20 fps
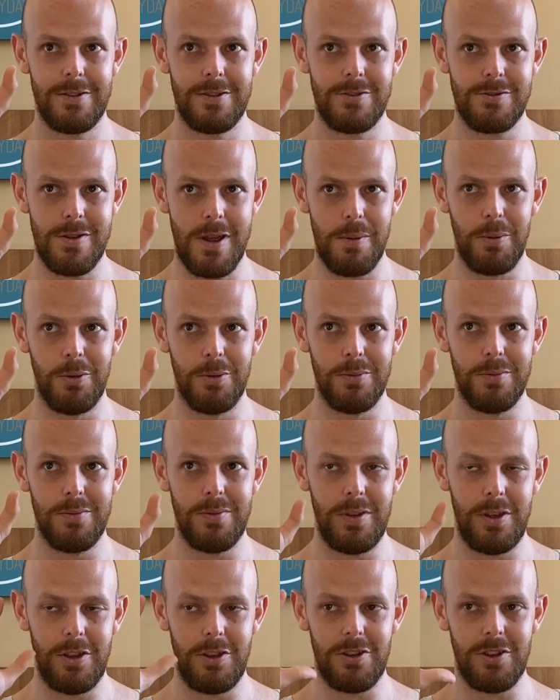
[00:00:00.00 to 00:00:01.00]
treble.
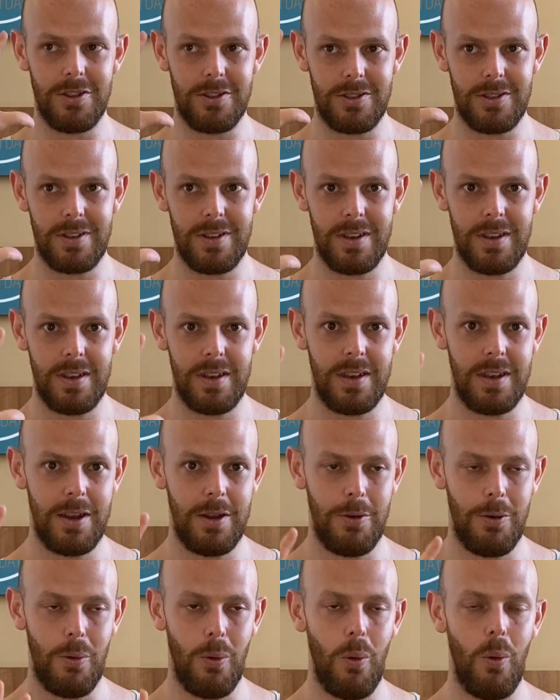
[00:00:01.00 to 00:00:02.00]
You just
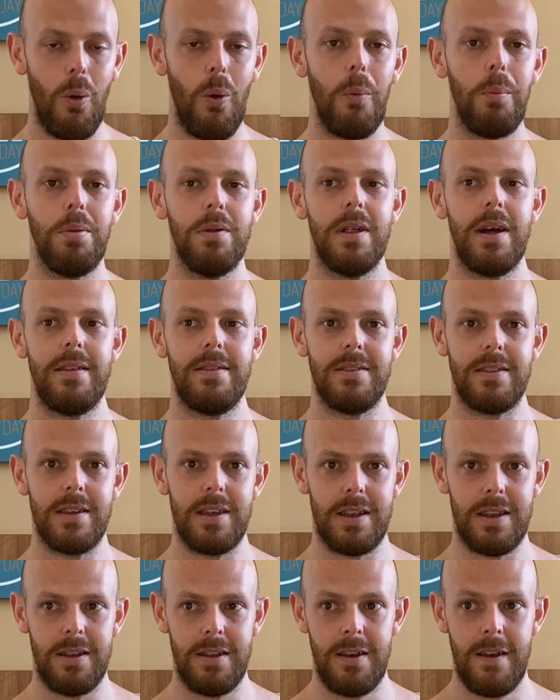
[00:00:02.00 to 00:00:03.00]
all blends
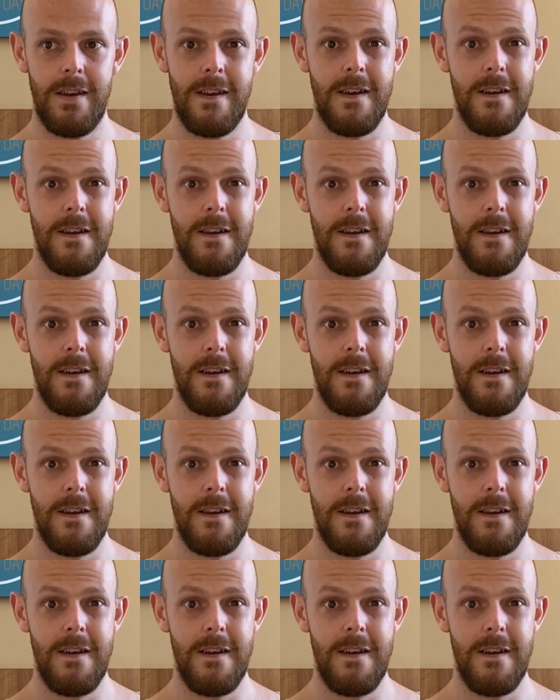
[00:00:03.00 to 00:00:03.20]
in